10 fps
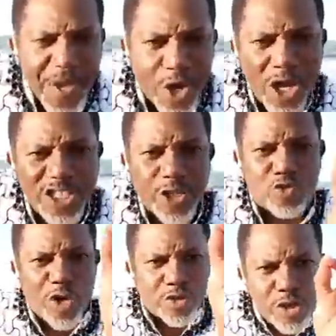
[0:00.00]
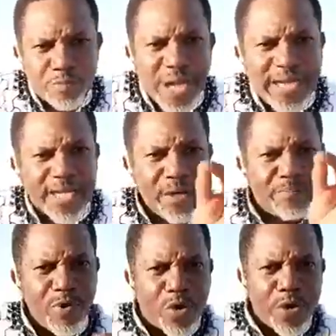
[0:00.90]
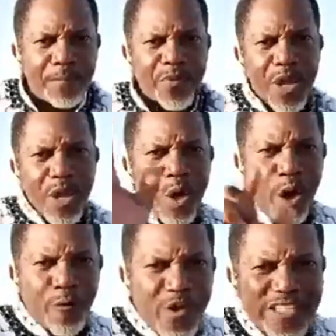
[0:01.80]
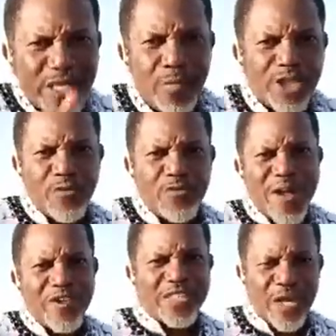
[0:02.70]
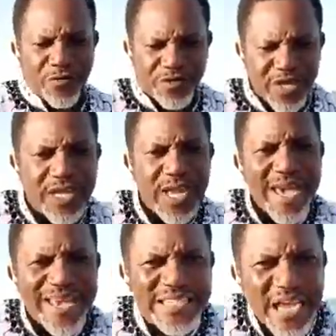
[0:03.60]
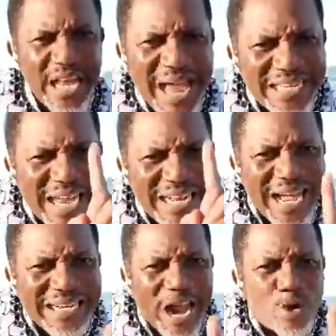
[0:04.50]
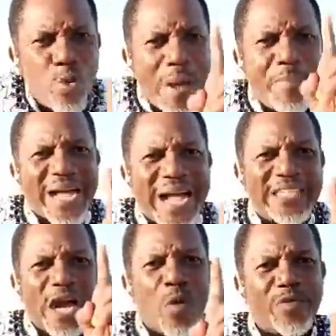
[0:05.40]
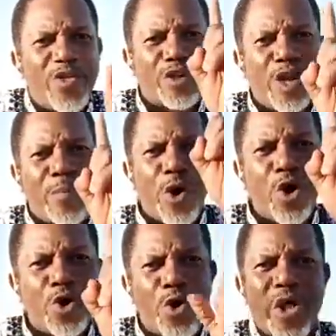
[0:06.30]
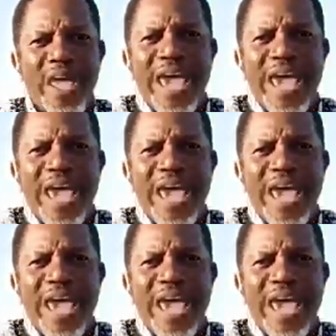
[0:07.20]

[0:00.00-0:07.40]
Because it was scripted in the book of 1 Timothy 5 verse 17. He said, let the elder that rule well be counted worthy of double honor,